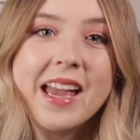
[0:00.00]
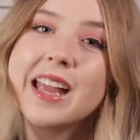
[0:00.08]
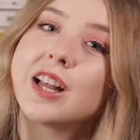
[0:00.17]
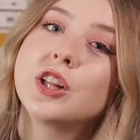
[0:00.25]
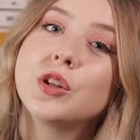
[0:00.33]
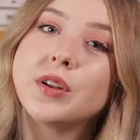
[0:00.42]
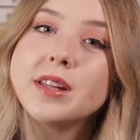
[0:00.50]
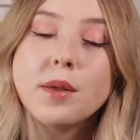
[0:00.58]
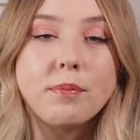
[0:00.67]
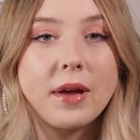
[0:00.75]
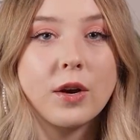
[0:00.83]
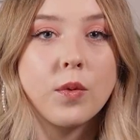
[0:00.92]
including the
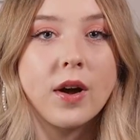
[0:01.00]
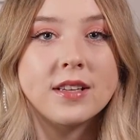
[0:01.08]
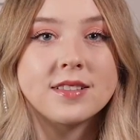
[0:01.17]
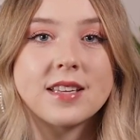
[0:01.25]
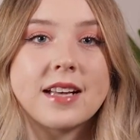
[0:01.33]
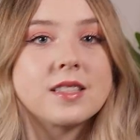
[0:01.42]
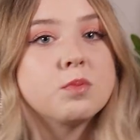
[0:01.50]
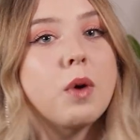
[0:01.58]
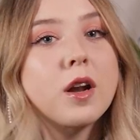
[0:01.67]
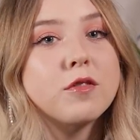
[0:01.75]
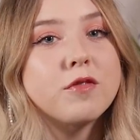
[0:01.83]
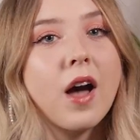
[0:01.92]
big ones like
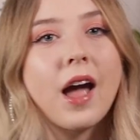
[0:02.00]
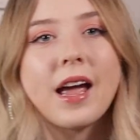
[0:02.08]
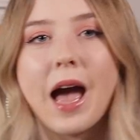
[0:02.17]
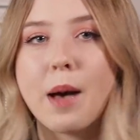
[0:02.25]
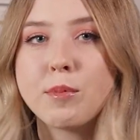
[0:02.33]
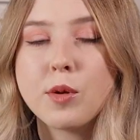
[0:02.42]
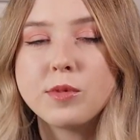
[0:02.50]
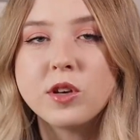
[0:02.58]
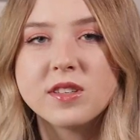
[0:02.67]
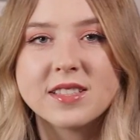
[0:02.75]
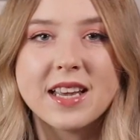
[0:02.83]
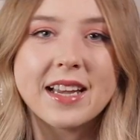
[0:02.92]
Spotify, Apple
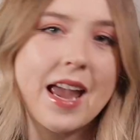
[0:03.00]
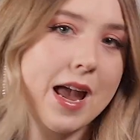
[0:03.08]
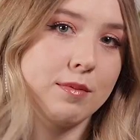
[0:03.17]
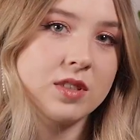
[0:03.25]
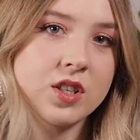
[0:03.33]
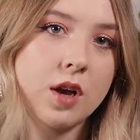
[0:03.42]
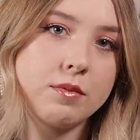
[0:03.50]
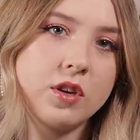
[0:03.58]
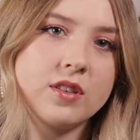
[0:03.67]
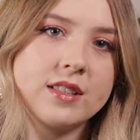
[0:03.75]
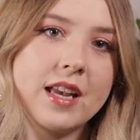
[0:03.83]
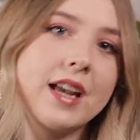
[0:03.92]
Music, Amazon
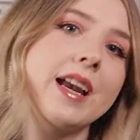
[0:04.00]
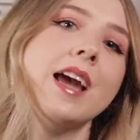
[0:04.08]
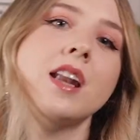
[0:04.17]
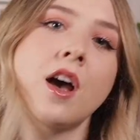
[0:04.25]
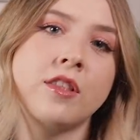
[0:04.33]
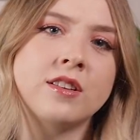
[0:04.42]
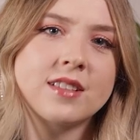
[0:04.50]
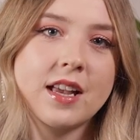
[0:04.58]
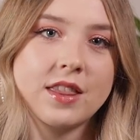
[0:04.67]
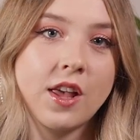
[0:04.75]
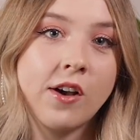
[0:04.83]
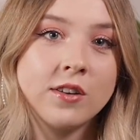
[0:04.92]
Music, and others
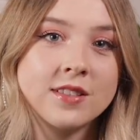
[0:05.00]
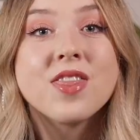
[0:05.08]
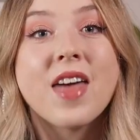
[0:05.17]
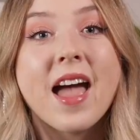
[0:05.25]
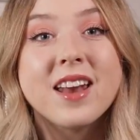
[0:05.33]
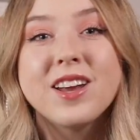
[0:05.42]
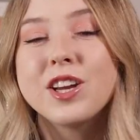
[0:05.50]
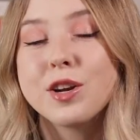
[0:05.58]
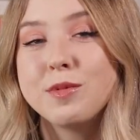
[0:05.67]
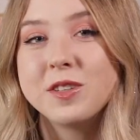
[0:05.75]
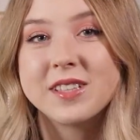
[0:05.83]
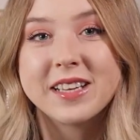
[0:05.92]
like those. Then your
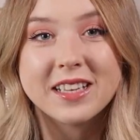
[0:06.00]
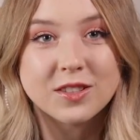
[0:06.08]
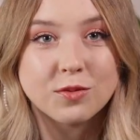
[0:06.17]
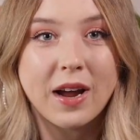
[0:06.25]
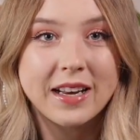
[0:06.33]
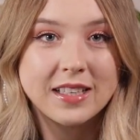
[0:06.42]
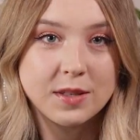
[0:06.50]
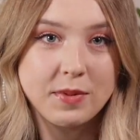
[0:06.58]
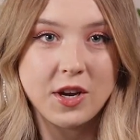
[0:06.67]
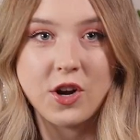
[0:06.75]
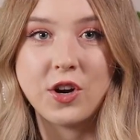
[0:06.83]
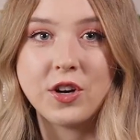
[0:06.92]
music is ready to
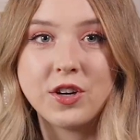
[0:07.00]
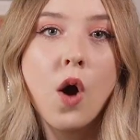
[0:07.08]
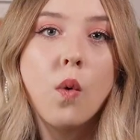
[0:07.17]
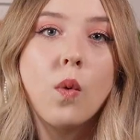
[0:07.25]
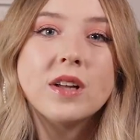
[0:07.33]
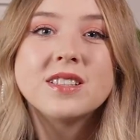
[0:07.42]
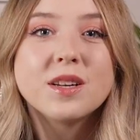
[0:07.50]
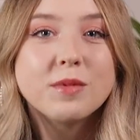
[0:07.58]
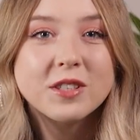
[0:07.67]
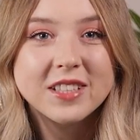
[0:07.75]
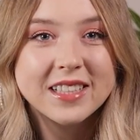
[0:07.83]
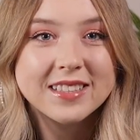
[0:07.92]
be heard. Once your
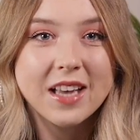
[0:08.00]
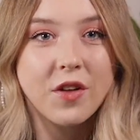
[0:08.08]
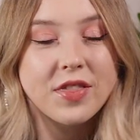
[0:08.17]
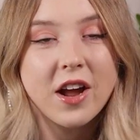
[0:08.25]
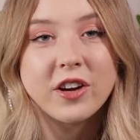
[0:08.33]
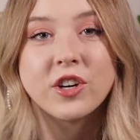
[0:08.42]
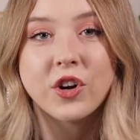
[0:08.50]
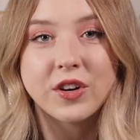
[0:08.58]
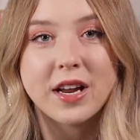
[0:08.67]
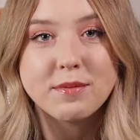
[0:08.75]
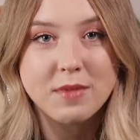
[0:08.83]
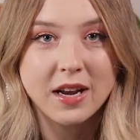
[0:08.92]
music is out there and
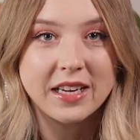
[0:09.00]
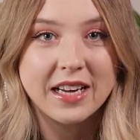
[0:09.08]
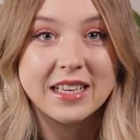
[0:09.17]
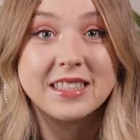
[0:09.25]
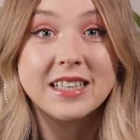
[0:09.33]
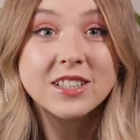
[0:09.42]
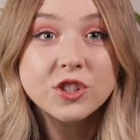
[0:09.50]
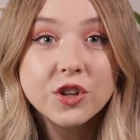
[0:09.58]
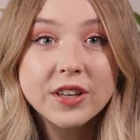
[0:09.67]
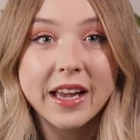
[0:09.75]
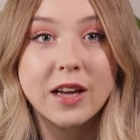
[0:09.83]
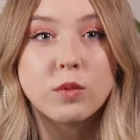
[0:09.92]
earning money,
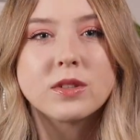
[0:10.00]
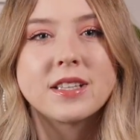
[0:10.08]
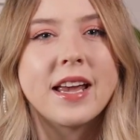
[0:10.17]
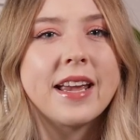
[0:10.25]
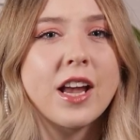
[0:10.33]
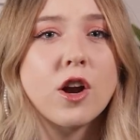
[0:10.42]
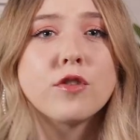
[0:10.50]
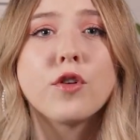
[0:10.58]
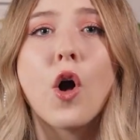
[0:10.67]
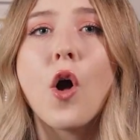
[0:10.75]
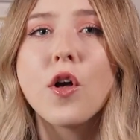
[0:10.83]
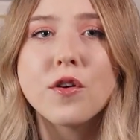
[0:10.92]
DistroKid will take care
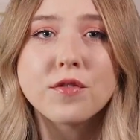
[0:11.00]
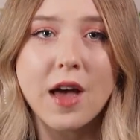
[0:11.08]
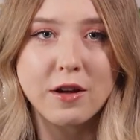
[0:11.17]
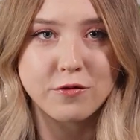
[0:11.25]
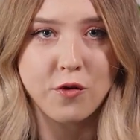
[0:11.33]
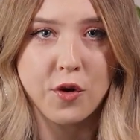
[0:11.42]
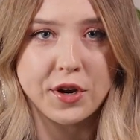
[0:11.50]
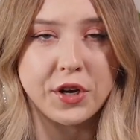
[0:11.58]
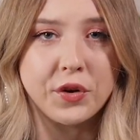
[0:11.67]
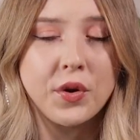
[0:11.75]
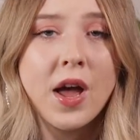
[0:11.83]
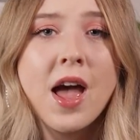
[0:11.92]
of all of that for
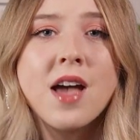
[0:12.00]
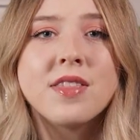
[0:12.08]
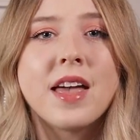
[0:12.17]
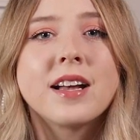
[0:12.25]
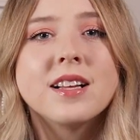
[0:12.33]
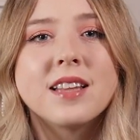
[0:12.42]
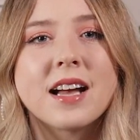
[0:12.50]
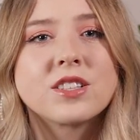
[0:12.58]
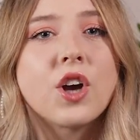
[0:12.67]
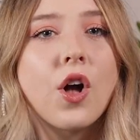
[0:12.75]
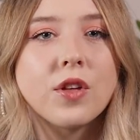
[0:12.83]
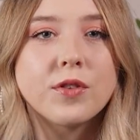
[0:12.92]
you. They
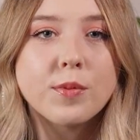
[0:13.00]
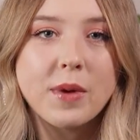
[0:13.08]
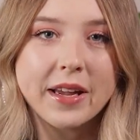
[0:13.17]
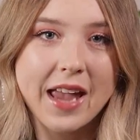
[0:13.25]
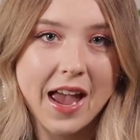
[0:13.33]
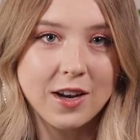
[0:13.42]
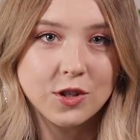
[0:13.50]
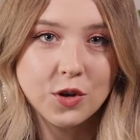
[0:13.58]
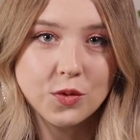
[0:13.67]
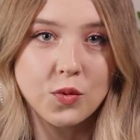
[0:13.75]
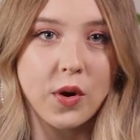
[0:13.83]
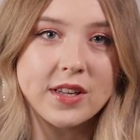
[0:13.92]
collect all of your
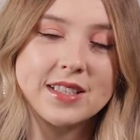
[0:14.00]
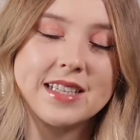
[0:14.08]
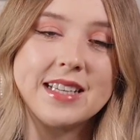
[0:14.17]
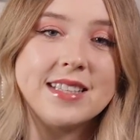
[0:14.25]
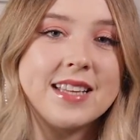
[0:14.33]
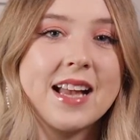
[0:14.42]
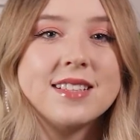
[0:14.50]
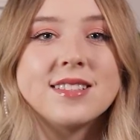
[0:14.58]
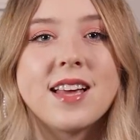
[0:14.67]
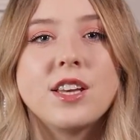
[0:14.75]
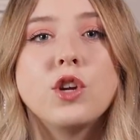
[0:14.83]
mechanical royalties and send